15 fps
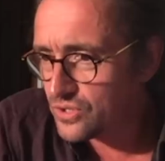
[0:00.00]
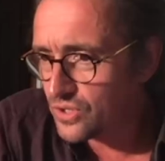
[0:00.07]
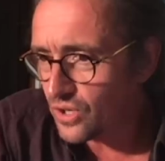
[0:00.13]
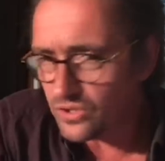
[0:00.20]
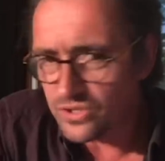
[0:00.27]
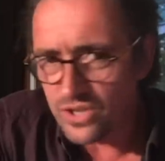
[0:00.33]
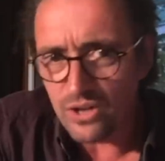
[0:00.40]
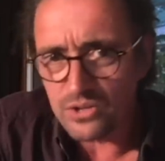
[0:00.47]

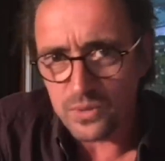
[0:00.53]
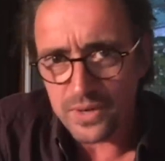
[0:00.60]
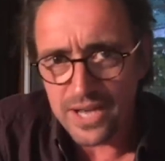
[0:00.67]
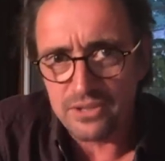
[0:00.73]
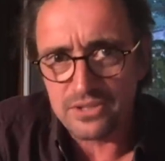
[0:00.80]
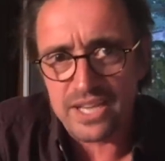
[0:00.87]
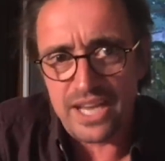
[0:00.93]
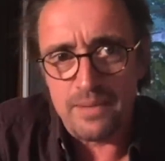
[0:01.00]
God knows what
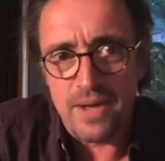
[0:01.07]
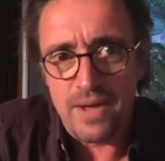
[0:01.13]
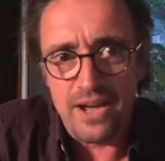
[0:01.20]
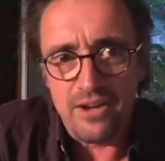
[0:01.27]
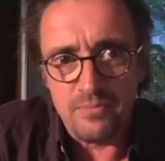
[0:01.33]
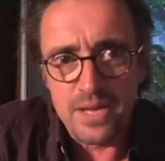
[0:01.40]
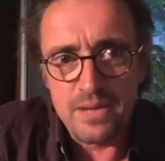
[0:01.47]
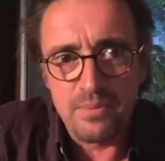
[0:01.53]
else came
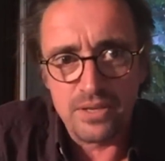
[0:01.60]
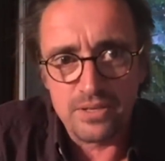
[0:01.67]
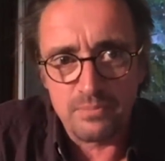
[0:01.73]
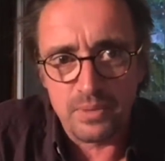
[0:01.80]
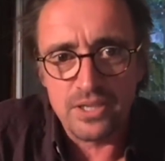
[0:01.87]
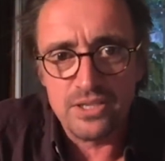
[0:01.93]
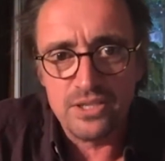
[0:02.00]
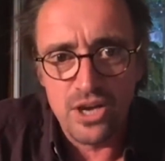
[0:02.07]
out of me,
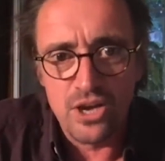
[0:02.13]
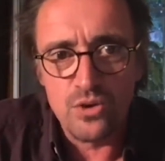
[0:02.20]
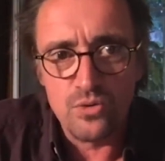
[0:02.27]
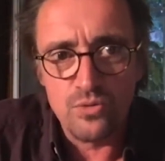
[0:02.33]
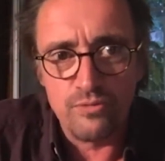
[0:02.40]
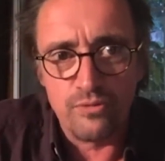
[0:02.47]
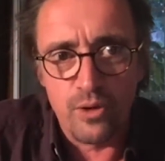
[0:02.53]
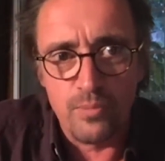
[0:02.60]
but
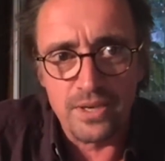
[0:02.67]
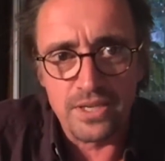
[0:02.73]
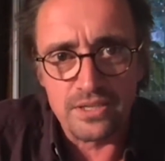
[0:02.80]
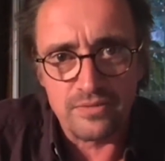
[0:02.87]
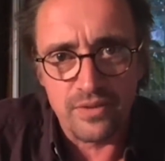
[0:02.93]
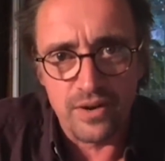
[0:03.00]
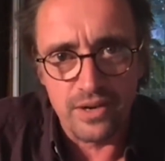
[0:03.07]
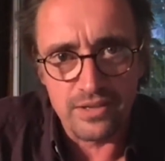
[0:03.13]
no vomit
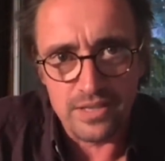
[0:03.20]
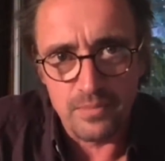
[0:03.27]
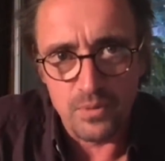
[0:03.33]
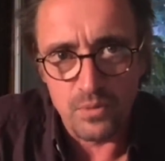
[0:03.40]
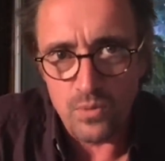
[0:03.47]
as far as I'm